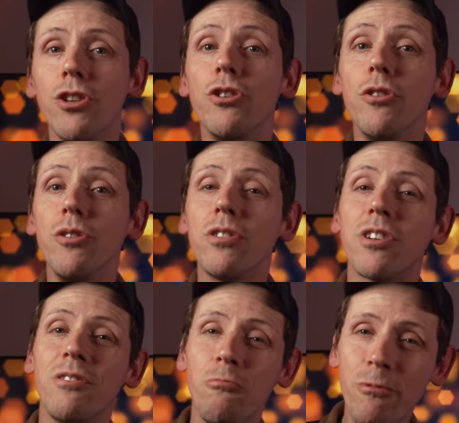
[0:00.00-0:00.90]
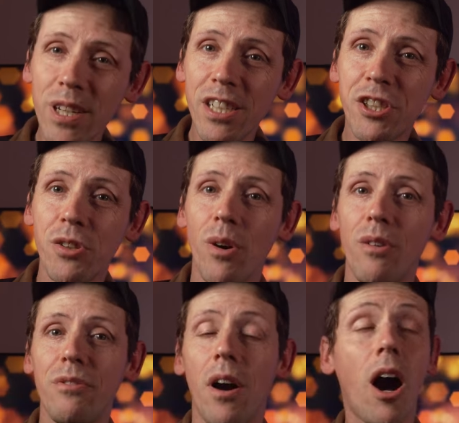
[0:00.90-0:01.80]
you can really show
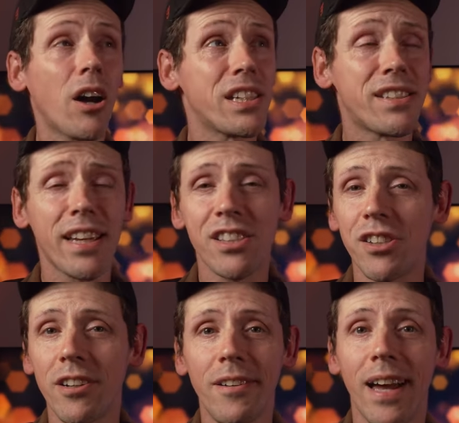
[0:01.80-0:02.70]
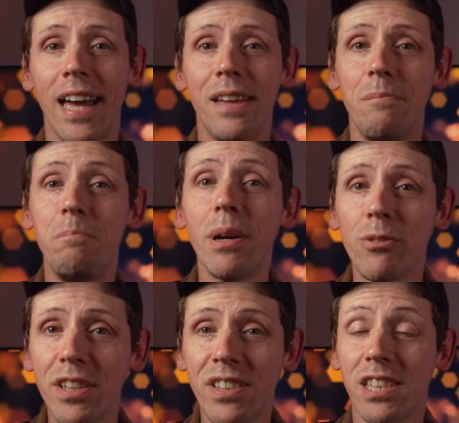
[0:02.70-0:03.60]
off architecture and buildings,